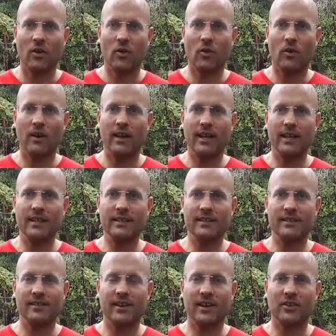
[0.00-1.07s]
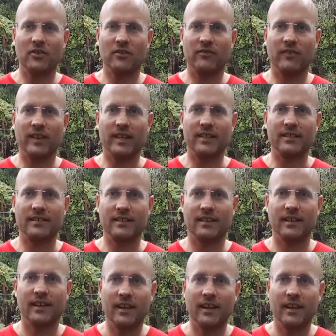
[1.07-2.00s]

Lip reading: or inside your fist?